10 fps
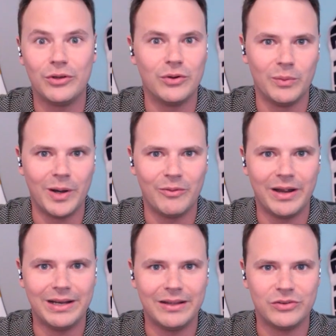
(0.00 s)
career,
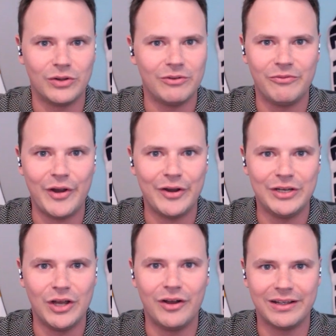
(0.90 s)
right? I started very
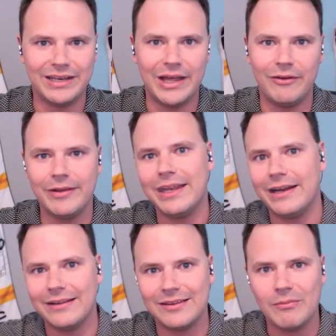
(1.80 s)
young, and now I'm
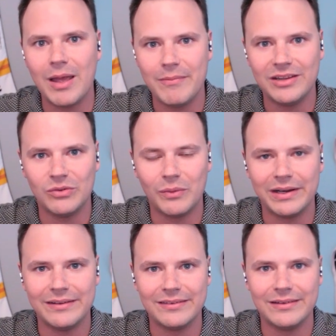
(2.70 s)
getting into my mid
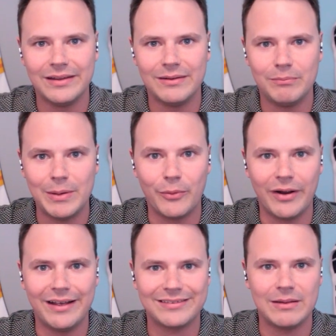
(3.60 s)
20s, and people
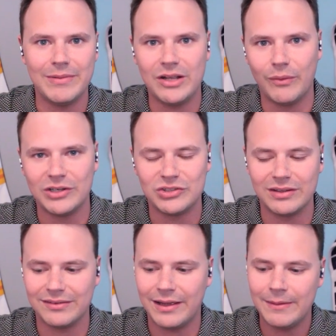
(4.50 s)
are asking me
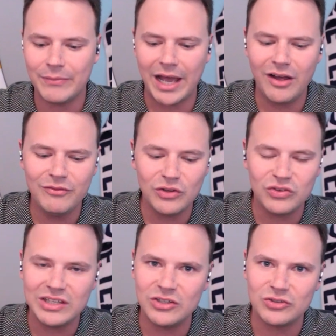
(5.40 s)
questions. How have you
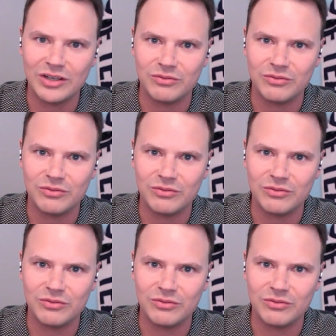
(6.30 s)
seen yourself